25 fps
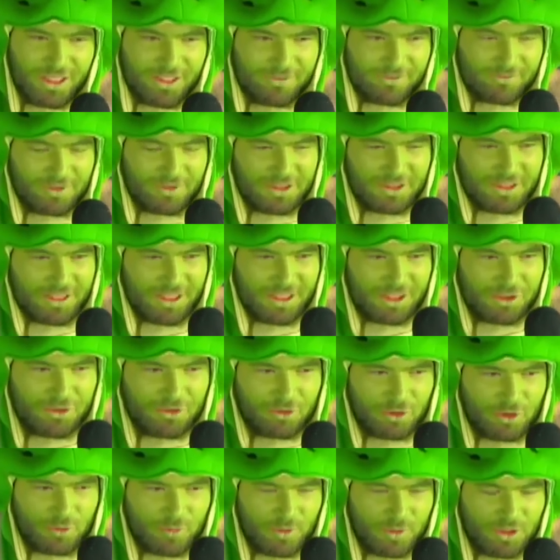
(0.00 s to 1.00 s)
I felt like I
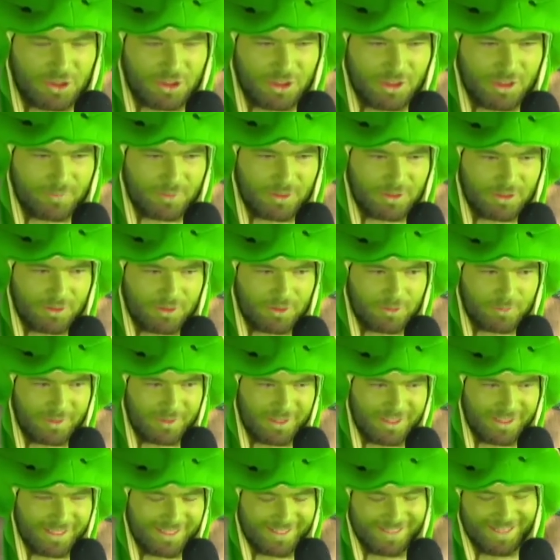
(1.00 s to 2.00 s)
should switch it up a little
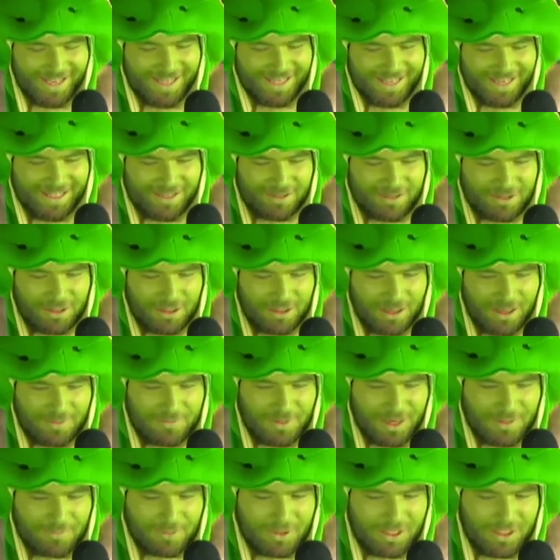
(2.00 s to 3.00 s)
bit. Again, I don't know.
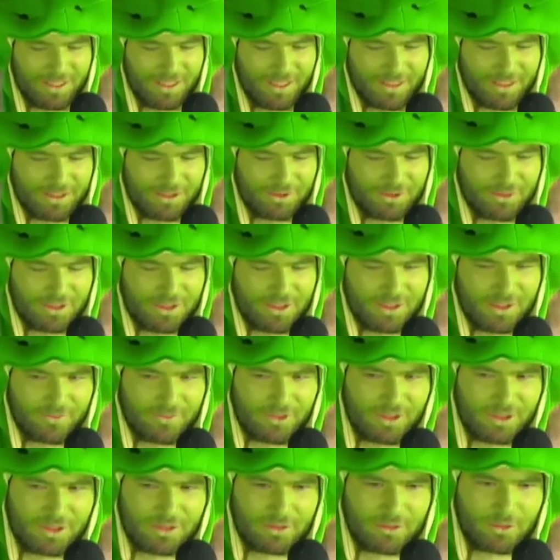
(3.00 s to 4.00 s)
I'm probably not going to do this
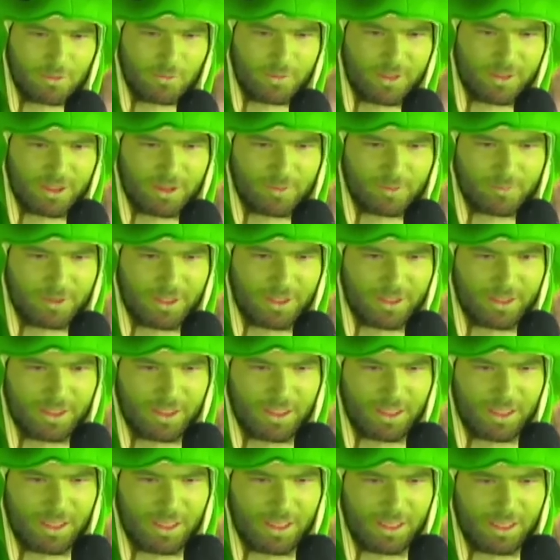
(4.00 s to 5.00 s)
every single week, but
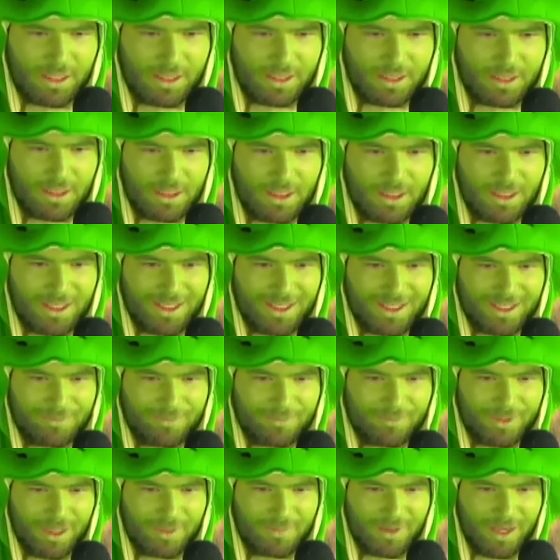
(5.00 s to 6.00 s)

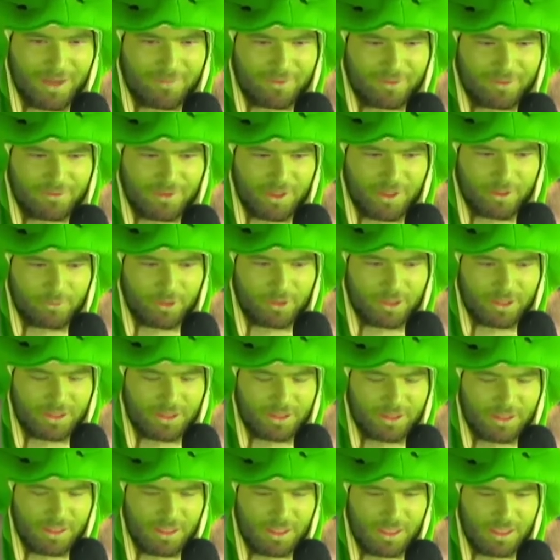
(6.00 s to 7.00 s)
I'm having fun with
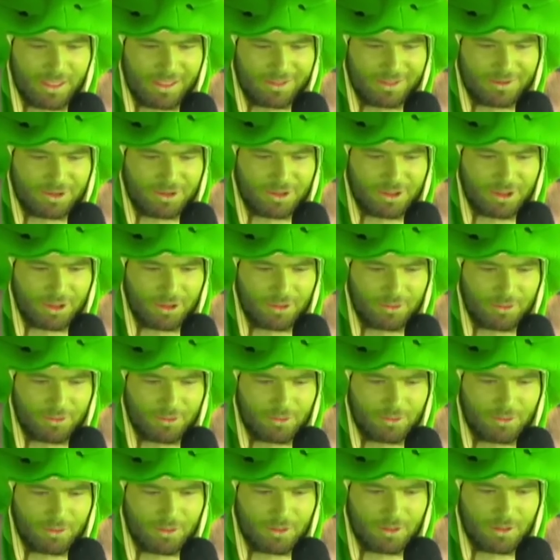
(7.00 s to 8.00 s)
it, and
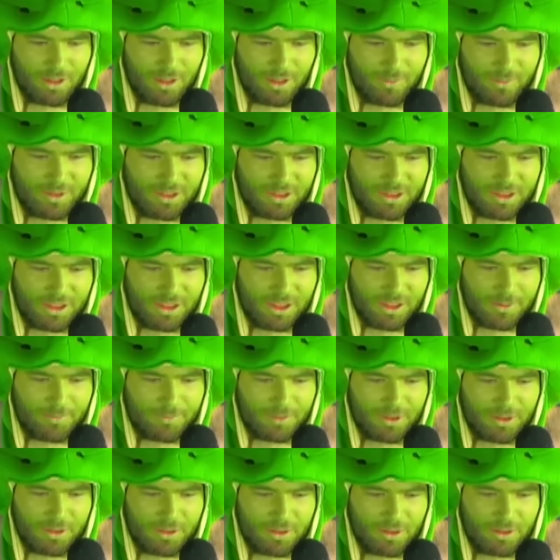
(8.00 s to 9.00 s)
so I'm going to
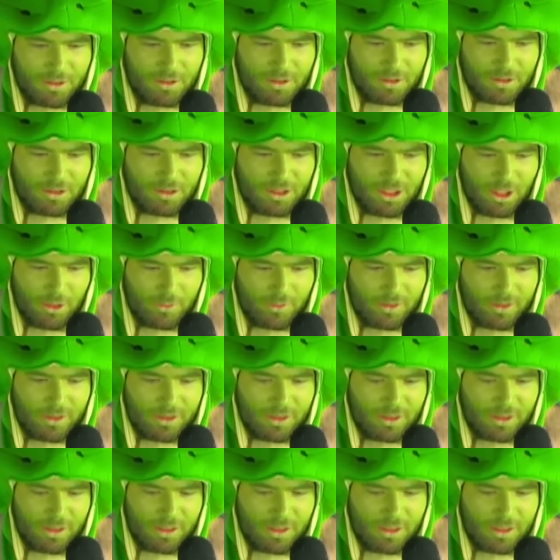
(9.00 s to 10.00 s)
keep
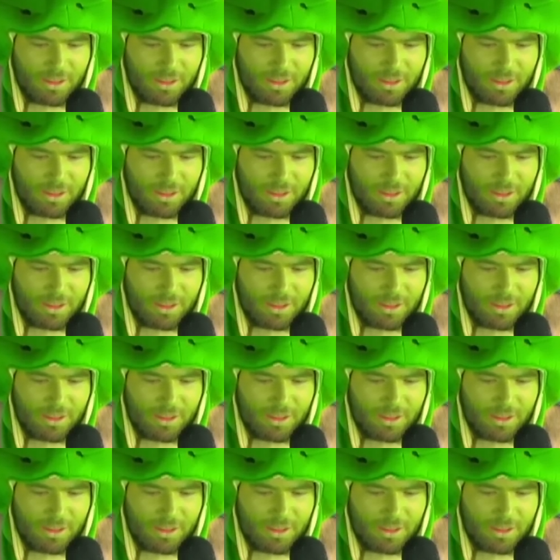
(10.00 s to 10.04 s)
going.